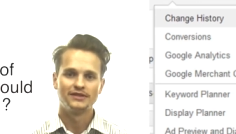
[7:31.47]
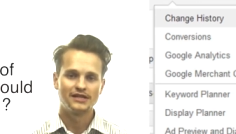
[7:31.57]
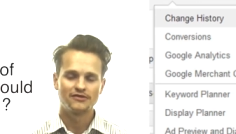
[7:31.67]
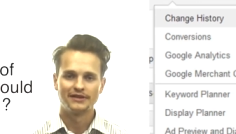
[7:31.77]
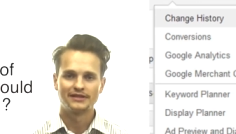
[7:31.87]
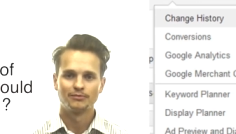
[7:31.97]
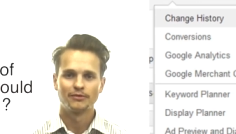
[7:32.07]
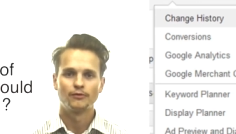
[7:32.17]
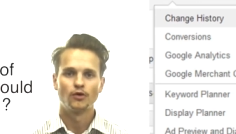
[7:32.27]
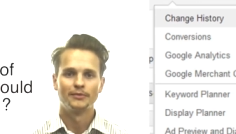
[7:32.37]
decrease in
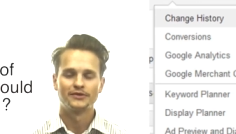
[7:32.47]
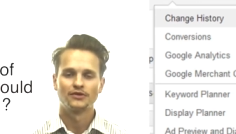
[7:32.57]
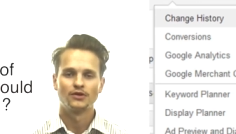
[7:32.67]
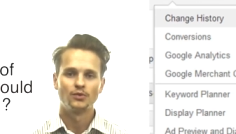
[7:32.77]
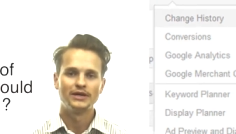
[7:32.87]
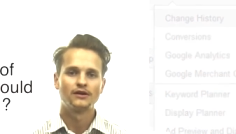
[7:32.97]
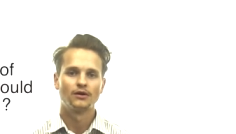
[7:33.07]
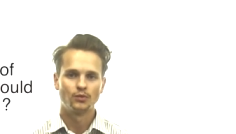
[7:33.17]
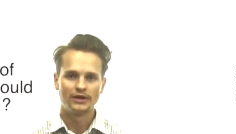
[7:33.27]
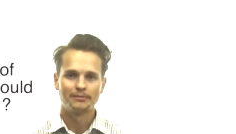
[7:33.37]
performance on a
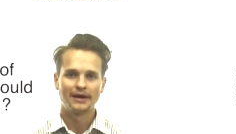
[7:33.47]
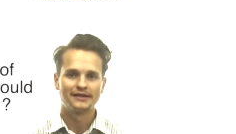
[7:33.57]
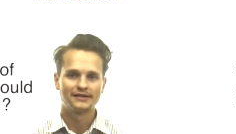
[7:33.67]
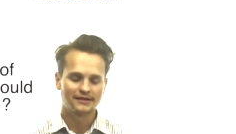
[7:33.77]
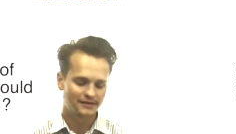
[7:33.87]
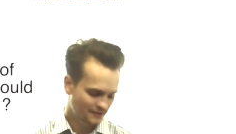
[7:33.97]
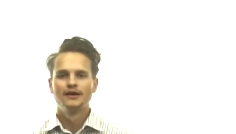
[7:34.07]
week-on-week basis.